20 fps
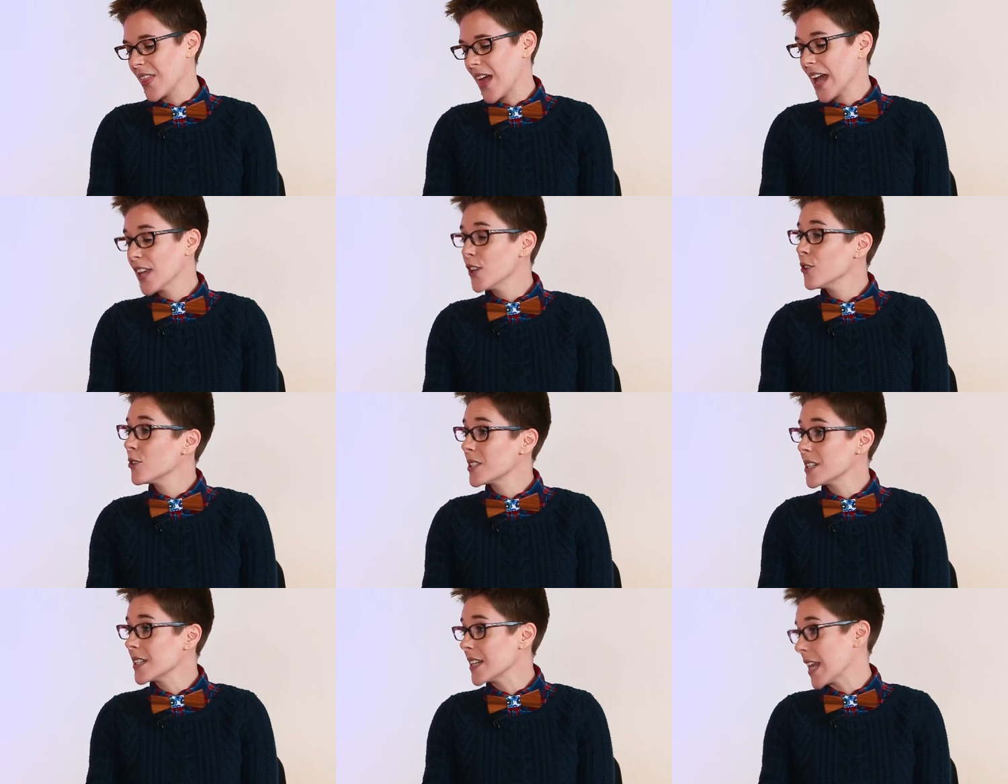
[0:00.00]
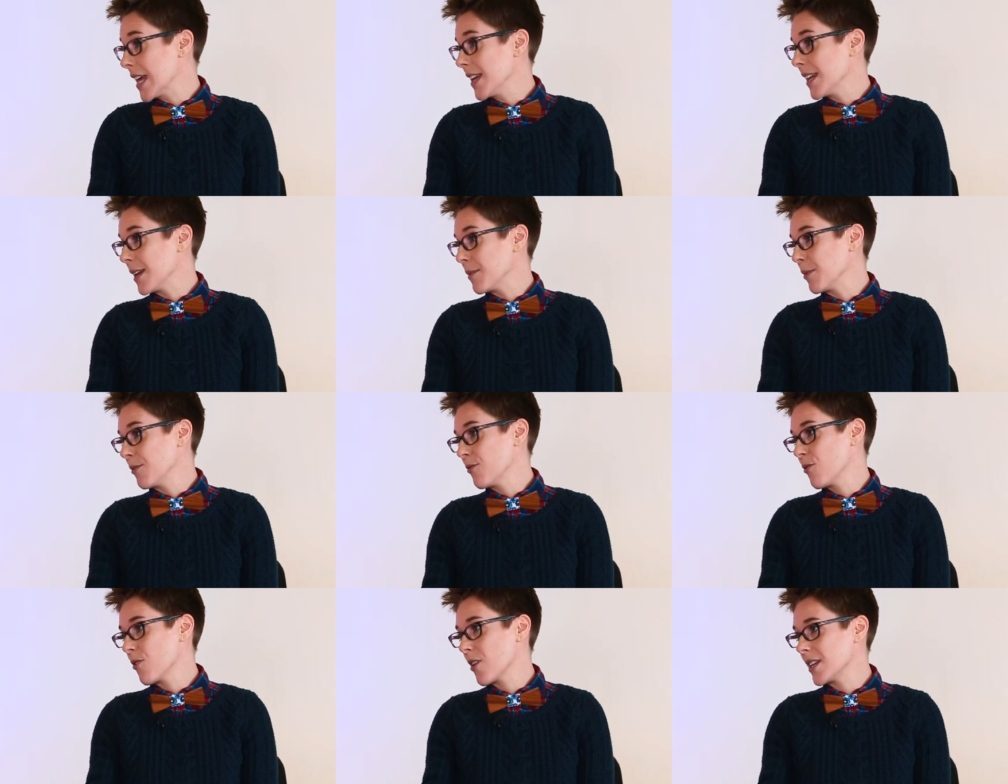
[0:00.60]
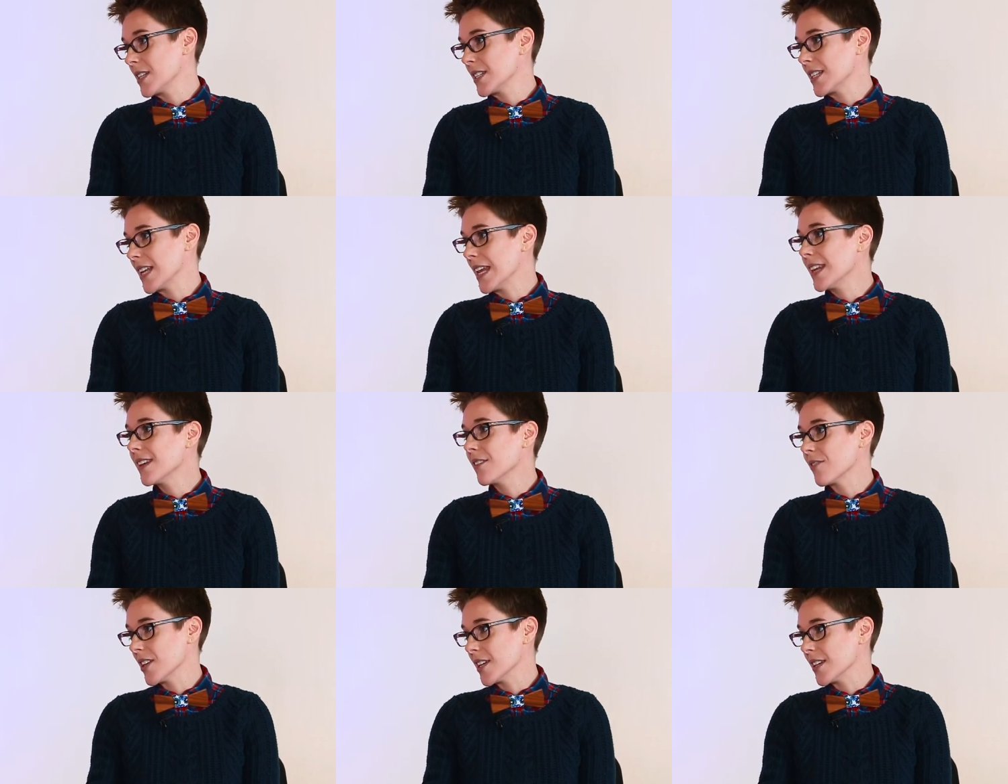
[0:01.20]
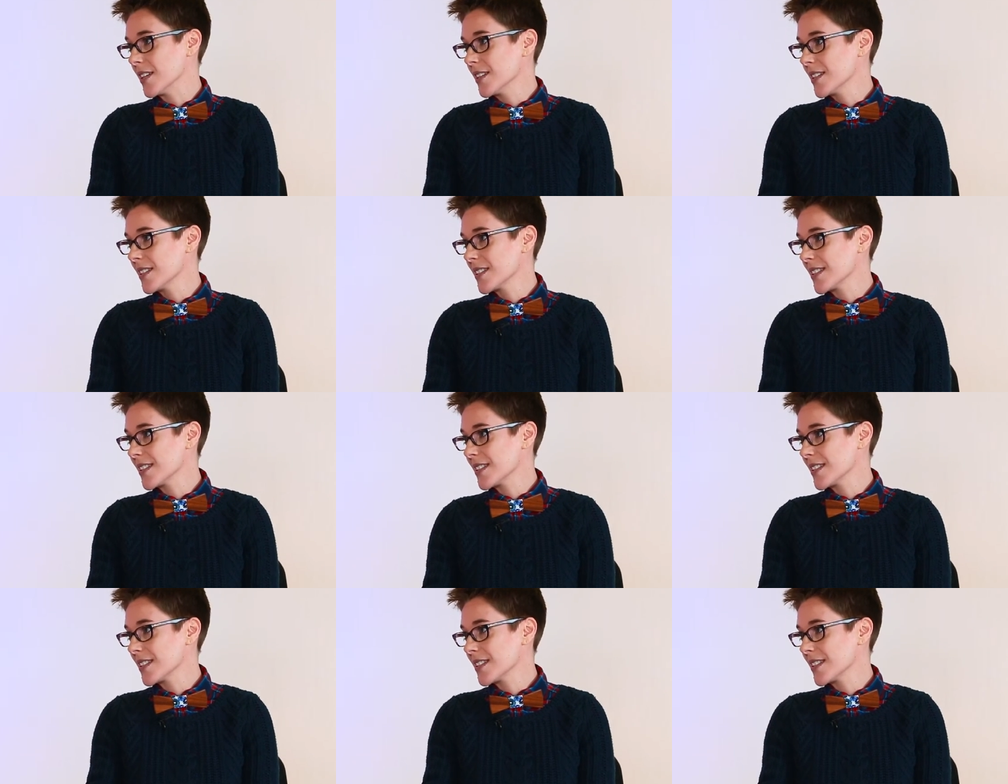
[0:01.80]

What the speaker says: I used to nanny before I did any of this.